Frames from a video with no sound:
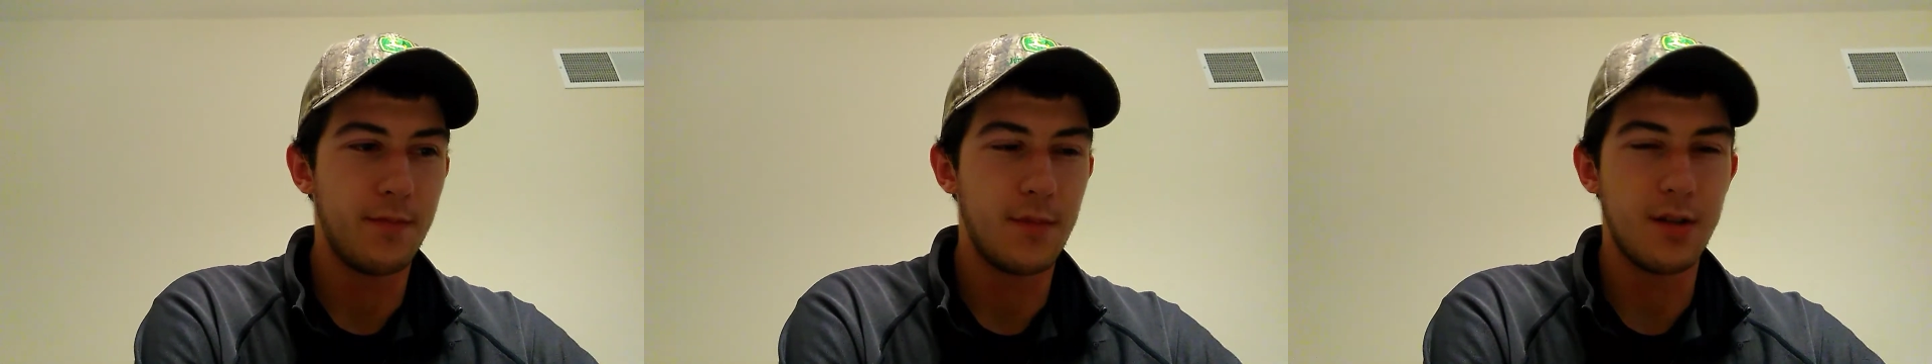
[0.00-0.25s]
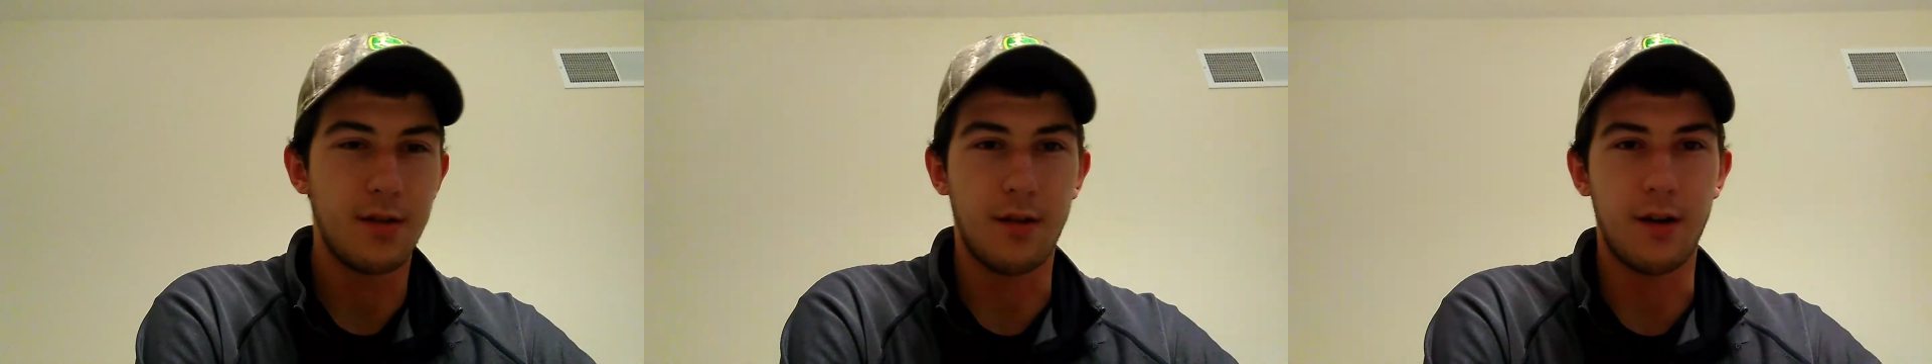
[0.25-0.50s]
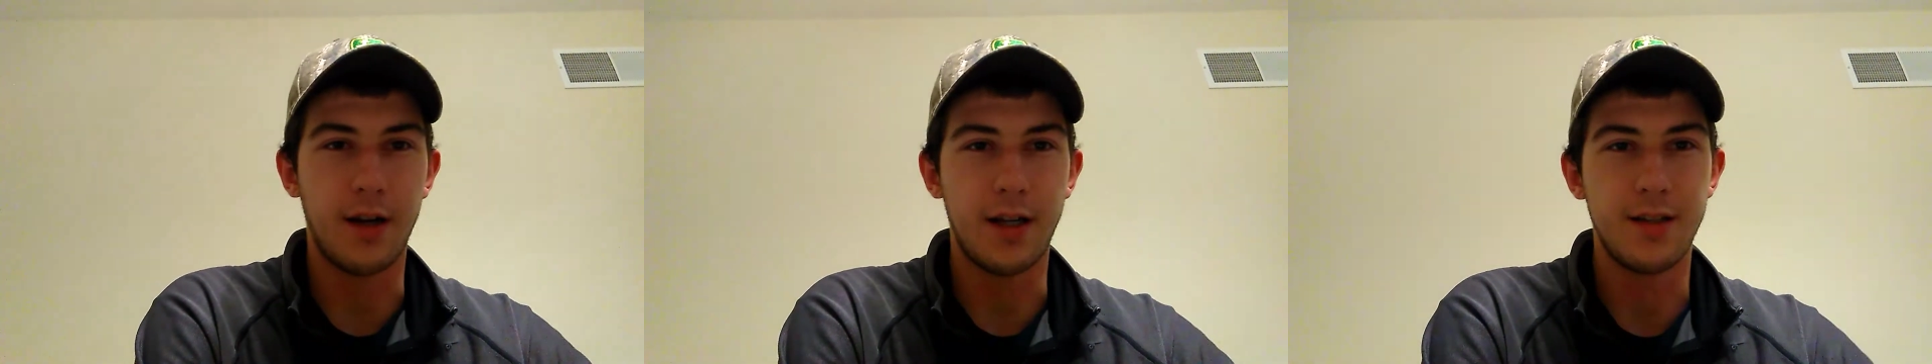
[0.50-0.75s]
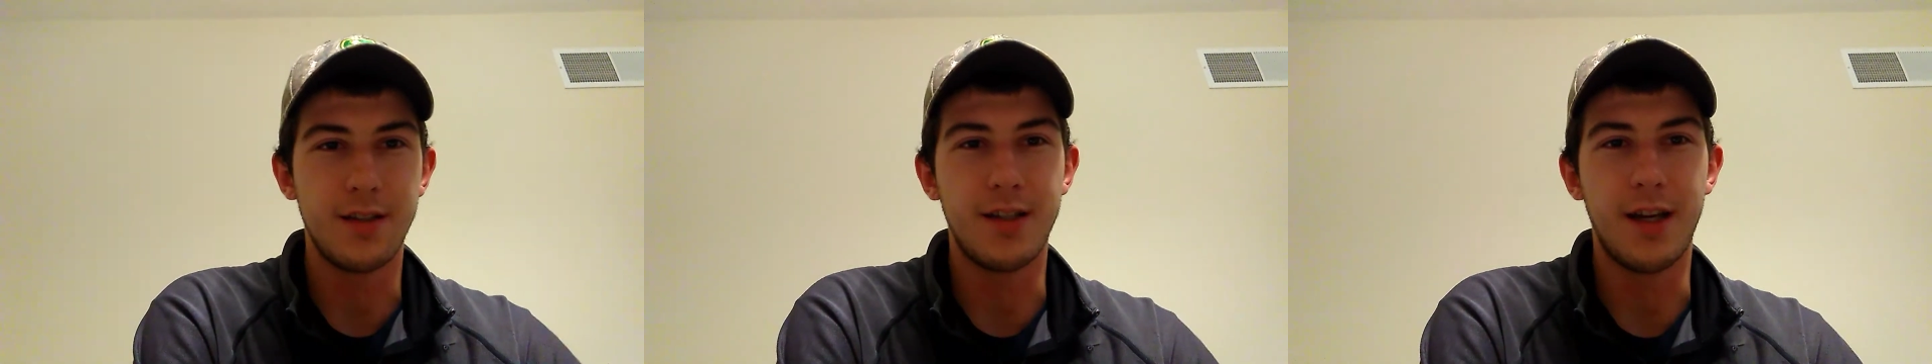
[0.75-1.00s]
Sorry,
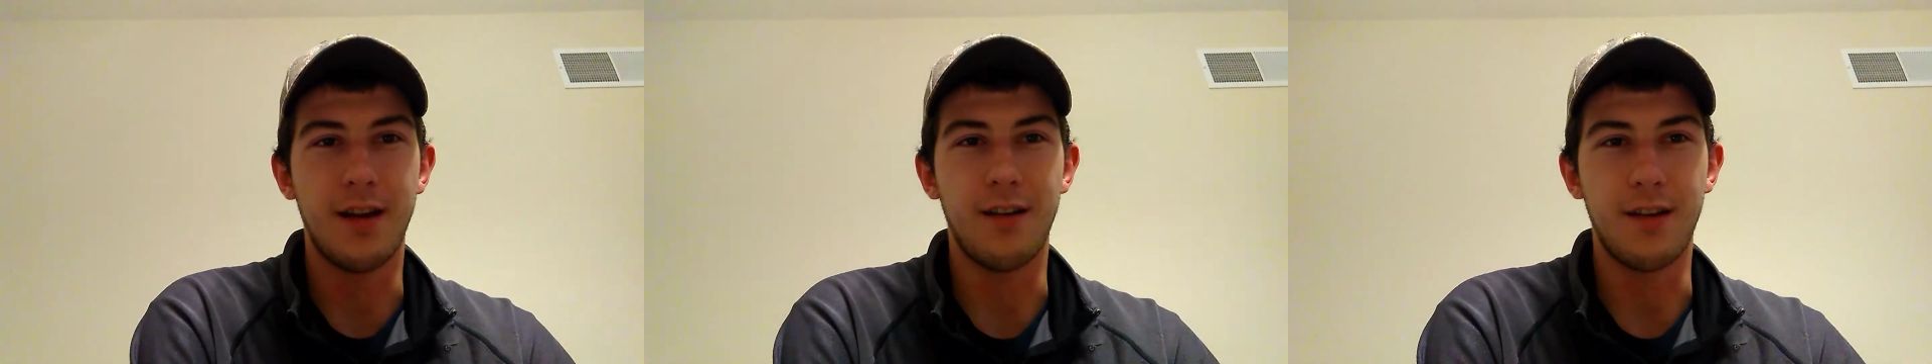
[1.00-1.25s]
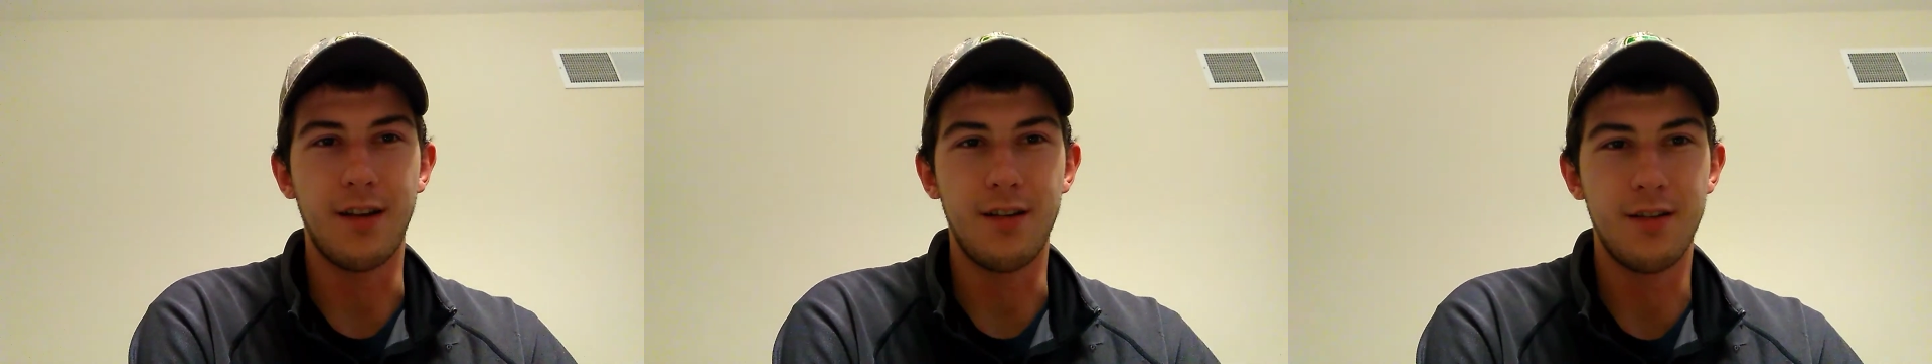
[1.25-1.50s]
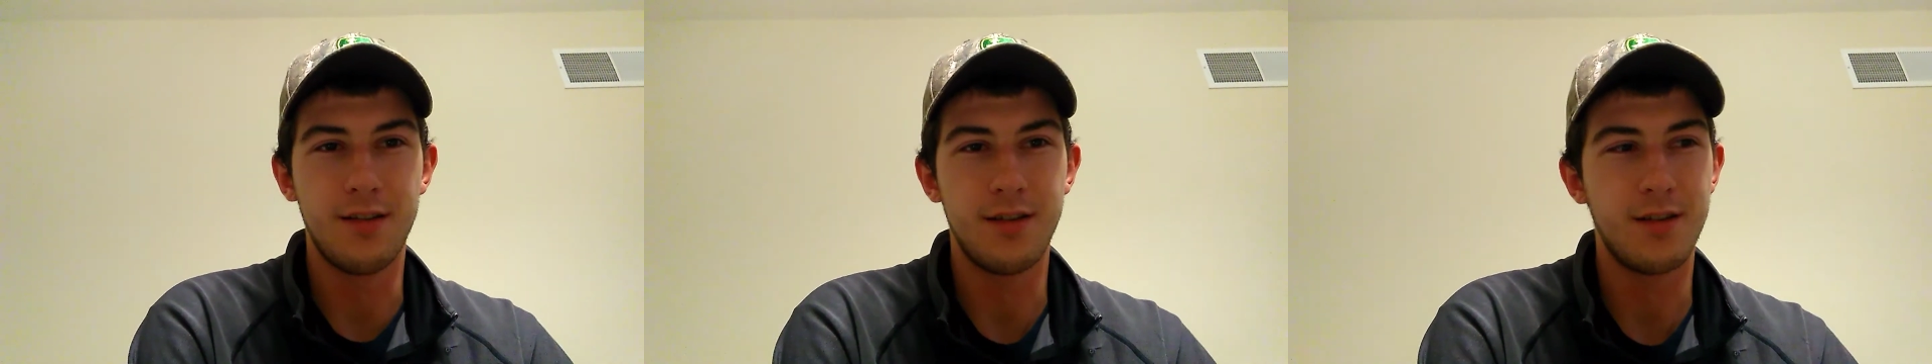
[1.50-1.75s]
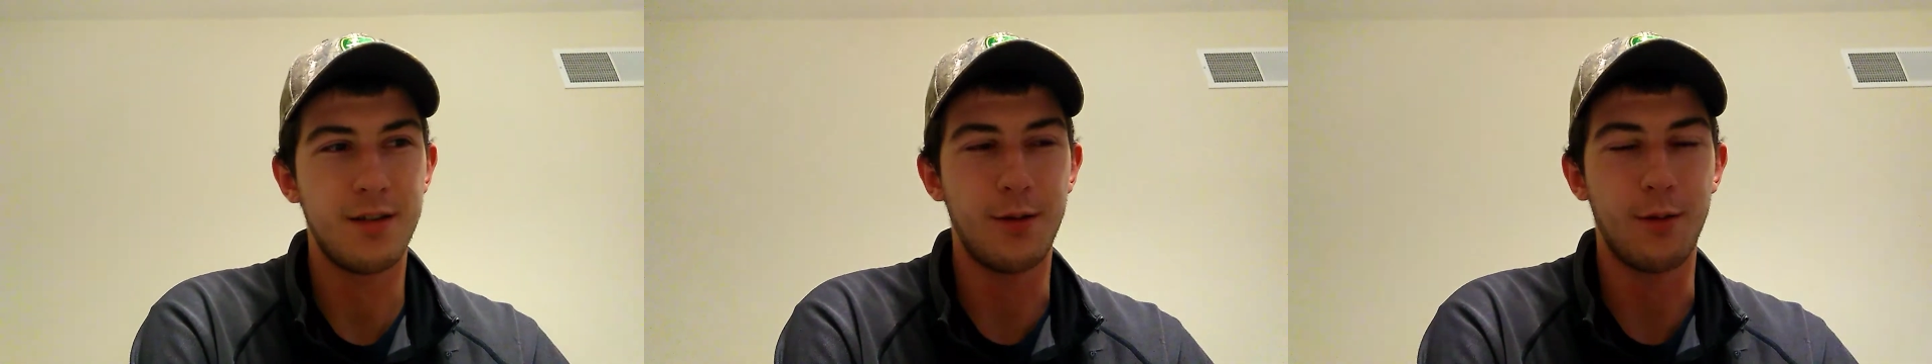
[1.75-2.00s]
channeling
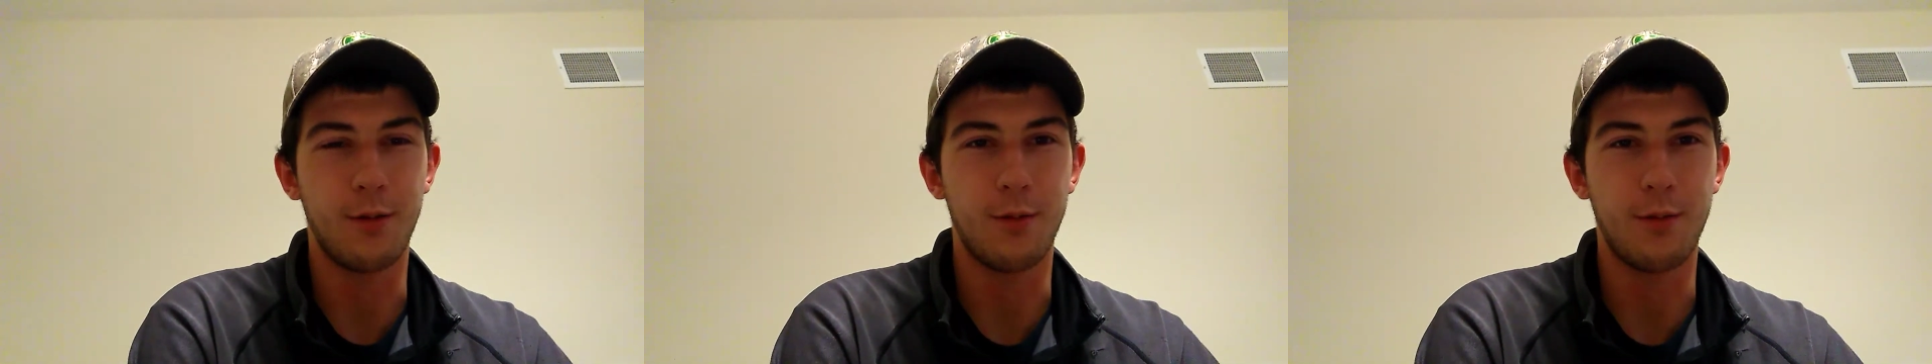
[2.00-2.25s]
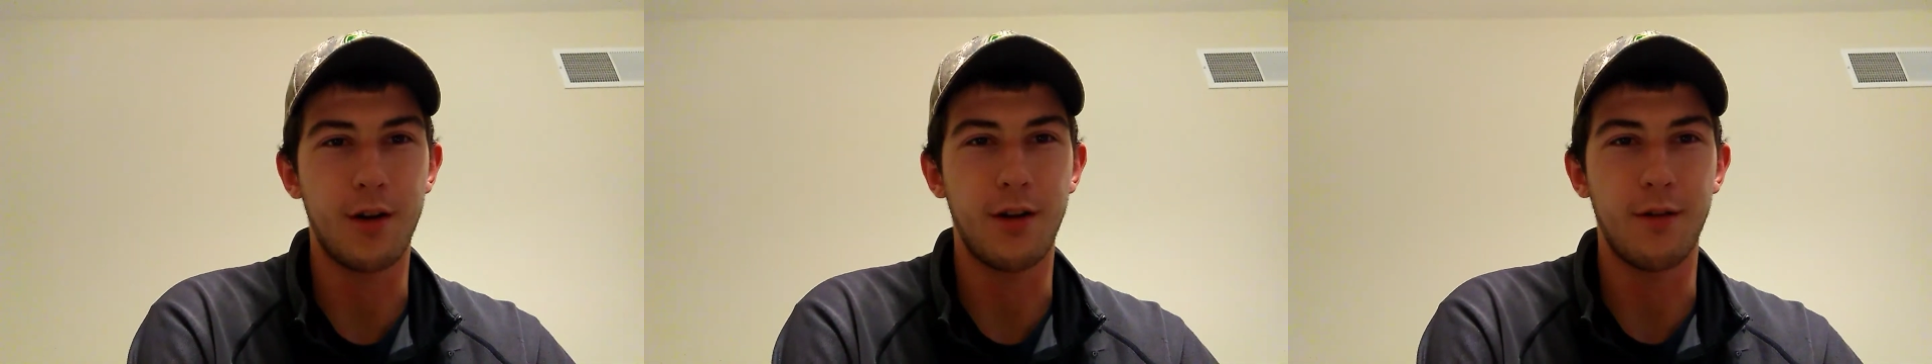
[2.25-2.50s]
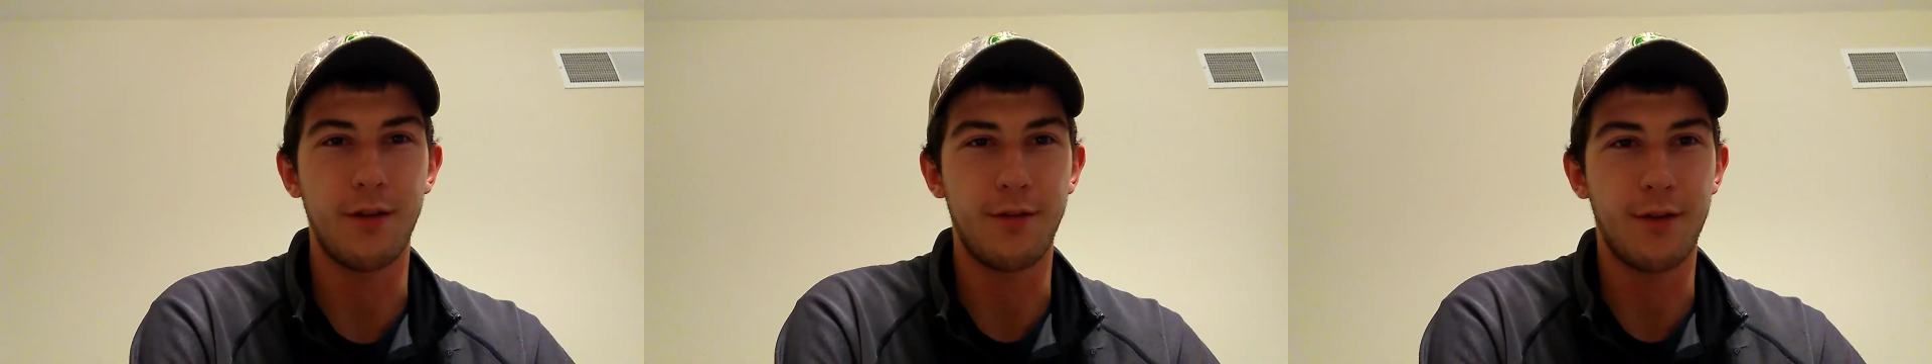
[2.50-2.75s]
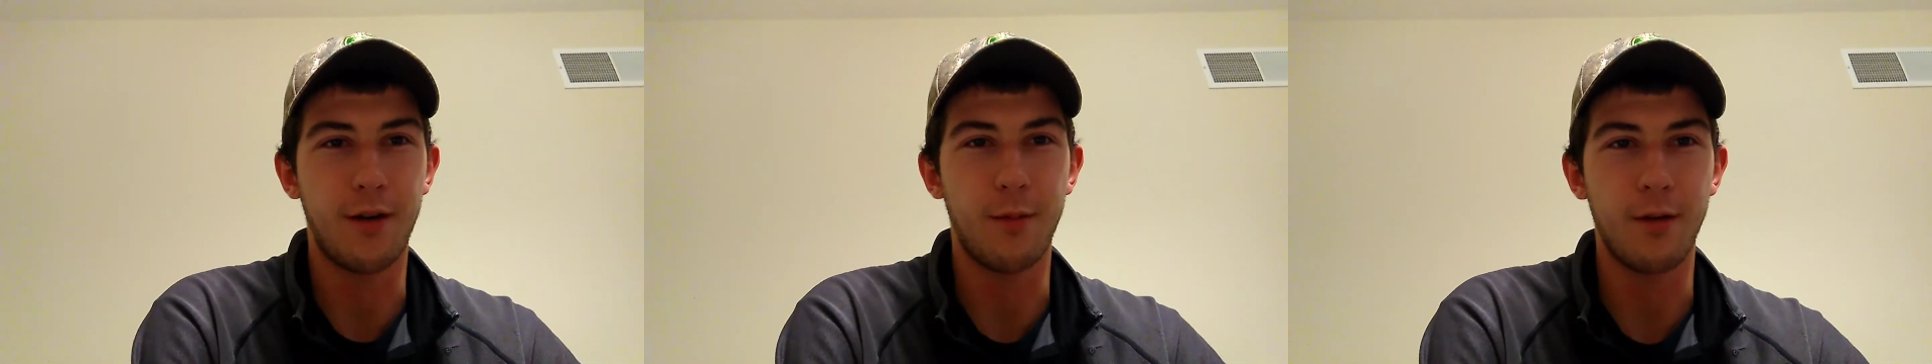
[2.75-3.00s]
good old One Lonely
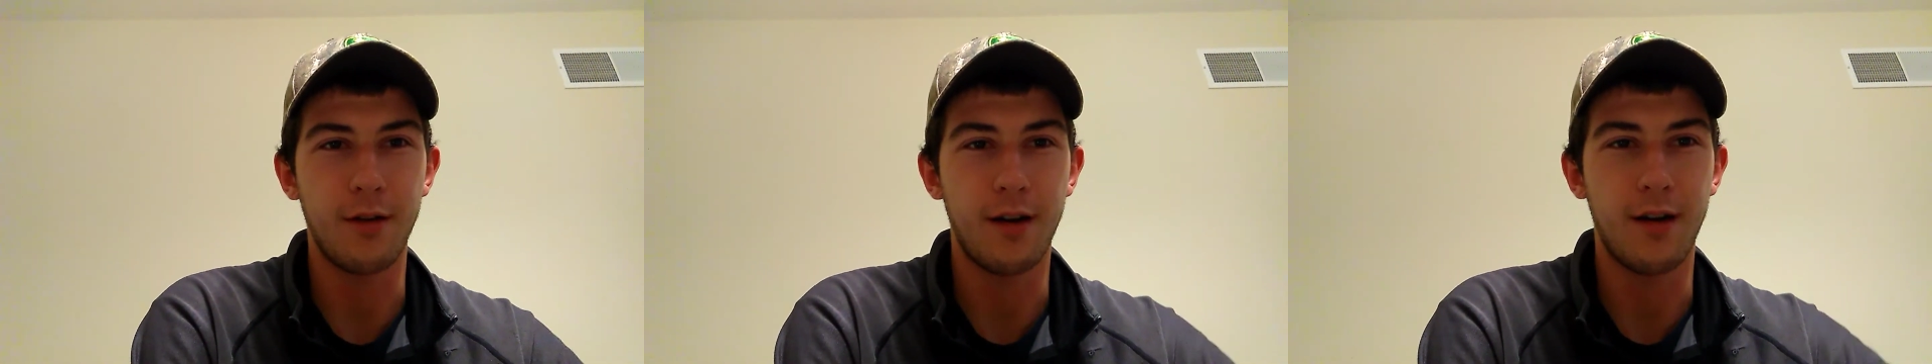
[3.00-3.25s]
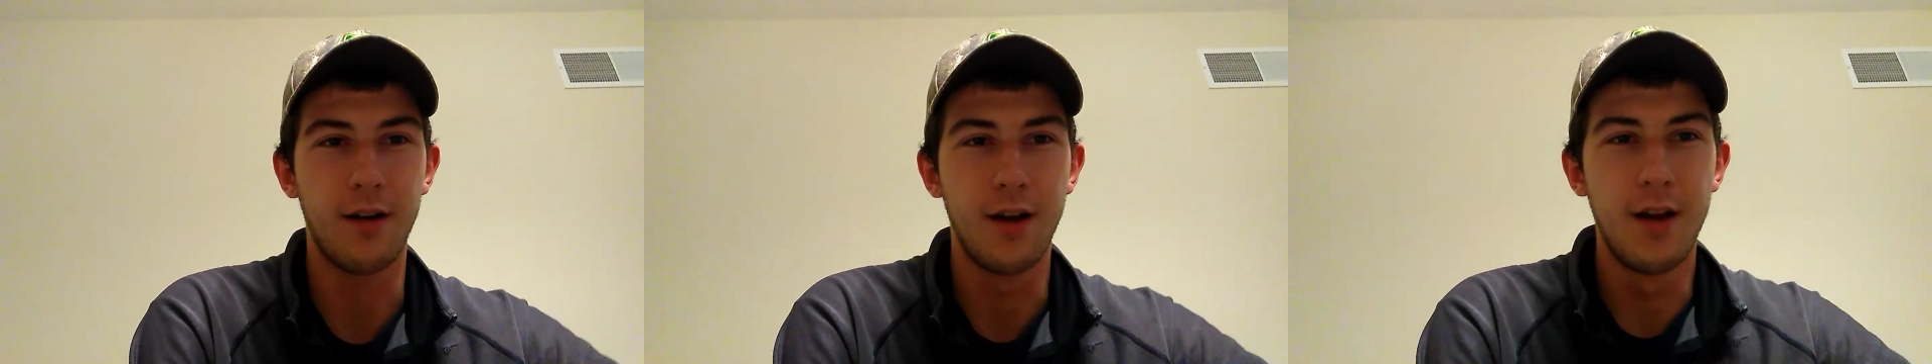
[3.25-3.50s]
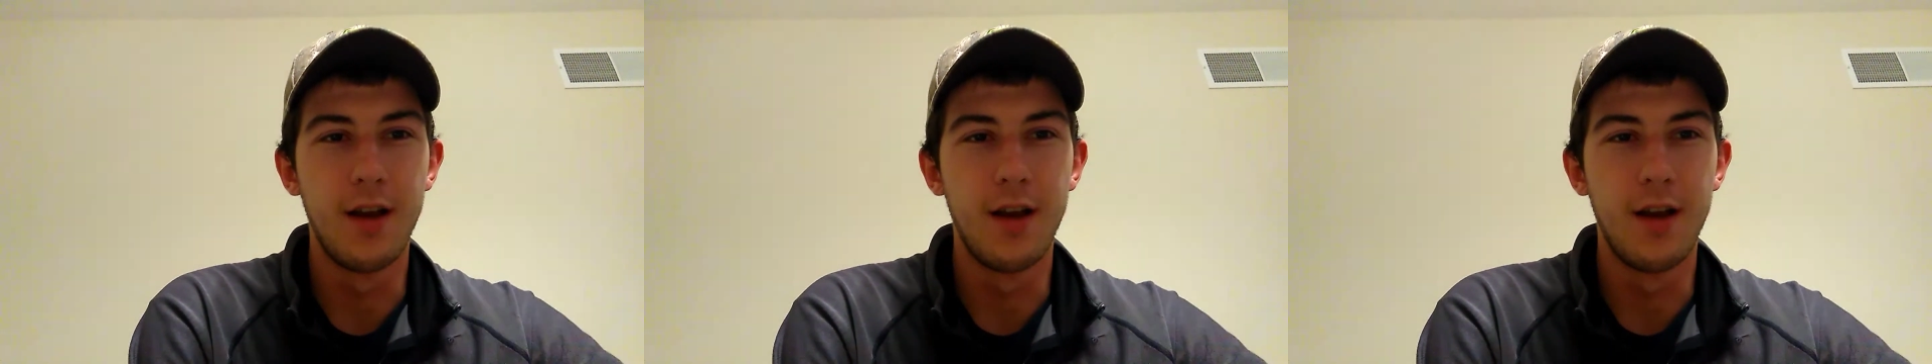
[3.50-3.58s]
Farmer there.